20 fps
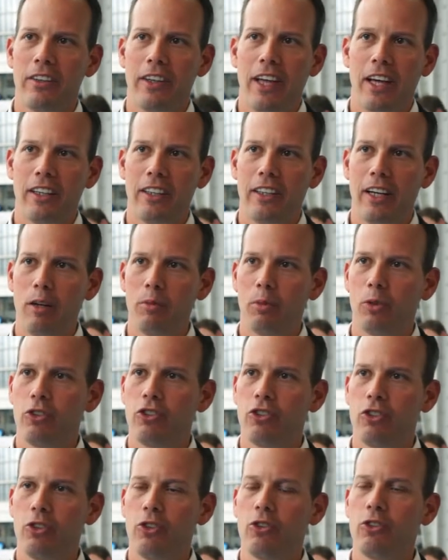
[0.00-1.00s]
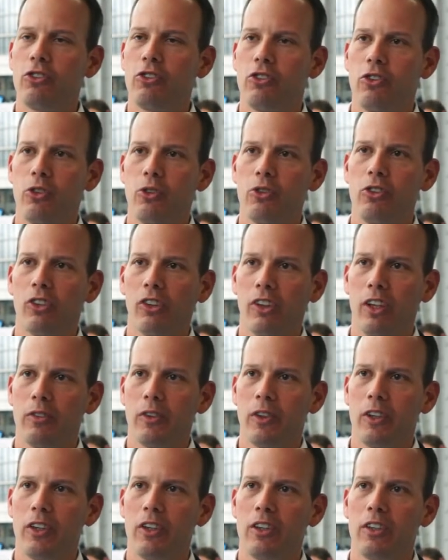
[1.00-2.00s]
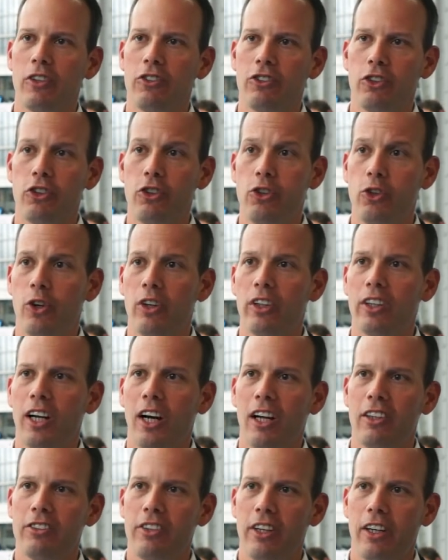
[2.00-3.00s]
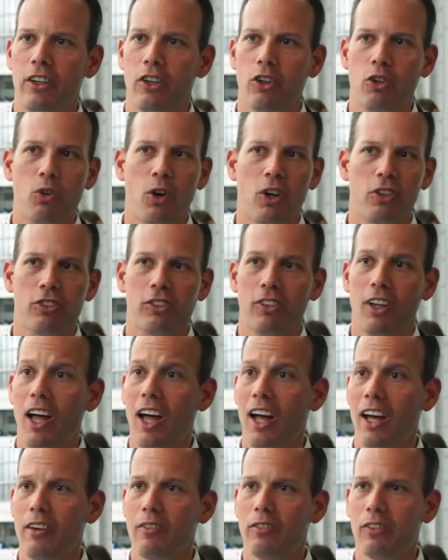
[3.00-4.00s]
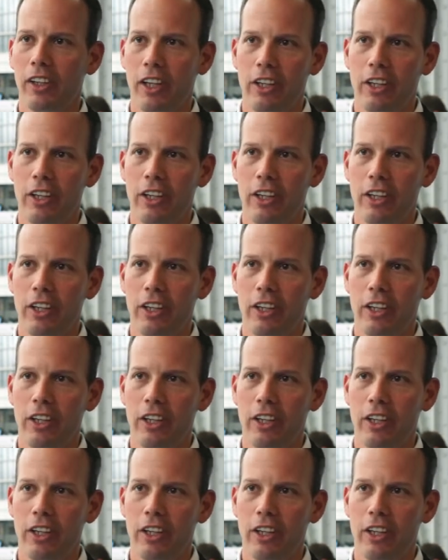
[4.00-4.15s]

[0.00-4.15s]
that enables you to deliver secured content across live,